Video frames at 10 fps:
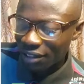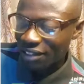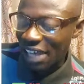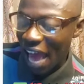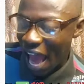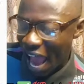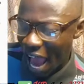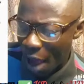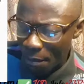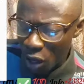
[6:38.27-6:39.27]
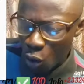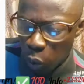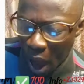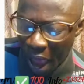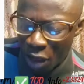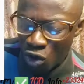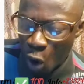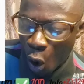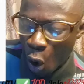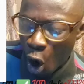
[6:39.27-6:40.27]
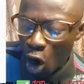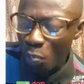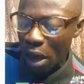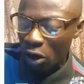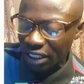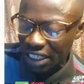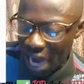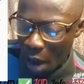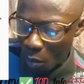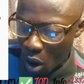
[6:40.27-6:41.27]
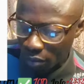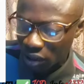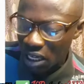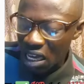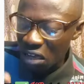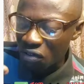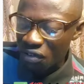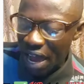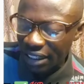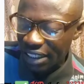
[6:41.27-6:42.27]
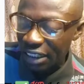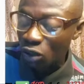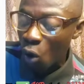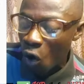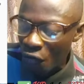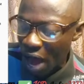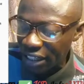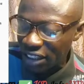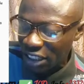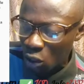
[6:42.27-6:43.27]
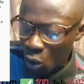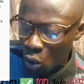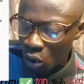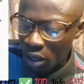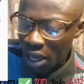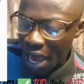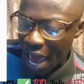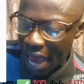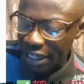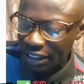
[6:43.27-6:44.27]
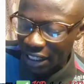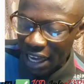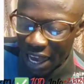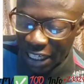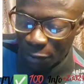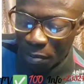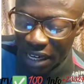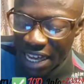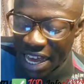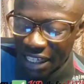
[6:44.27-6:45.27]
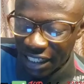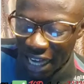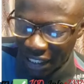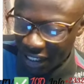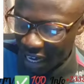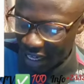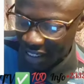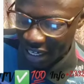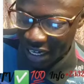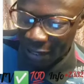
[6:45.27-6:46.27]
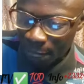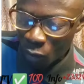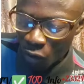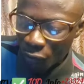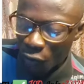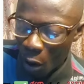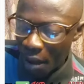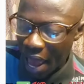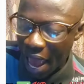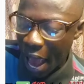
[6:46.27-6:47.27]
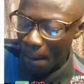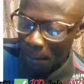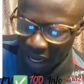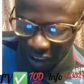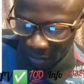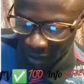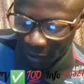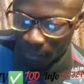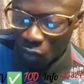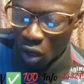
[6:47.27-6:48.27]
Sami why your own biological moms rent is overdue and she is being ejected from her apartment.